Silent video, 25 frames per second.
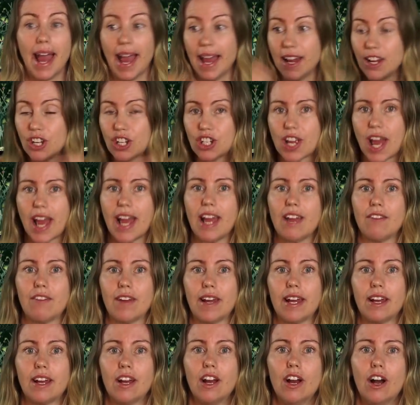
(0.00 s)
and
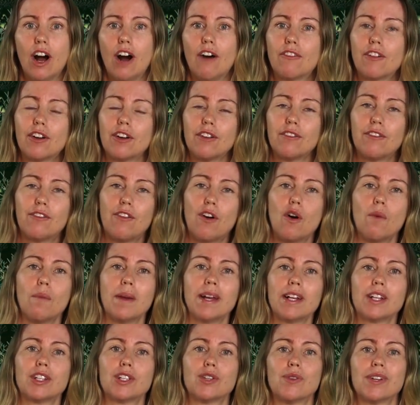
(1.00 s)
shaving, of
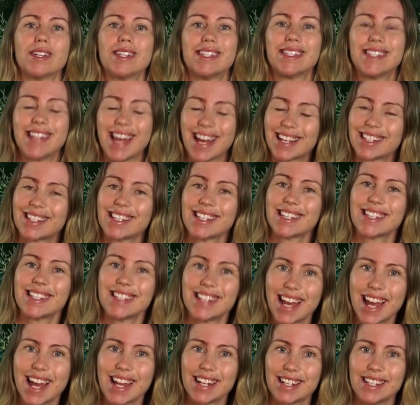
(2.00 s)
conforming to a sexist
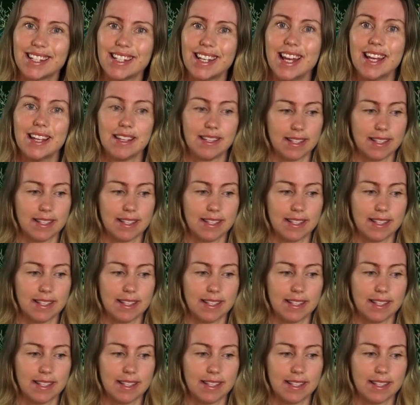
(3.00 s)
standard